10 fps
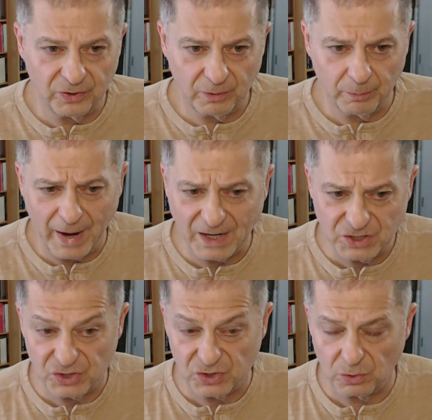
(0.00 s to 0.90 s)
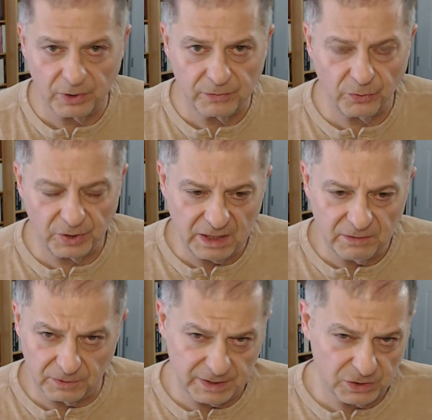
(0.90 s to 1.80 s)
matches the word for
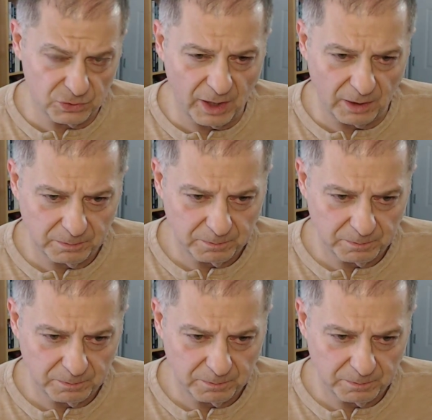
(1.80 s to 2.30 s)
evil as well.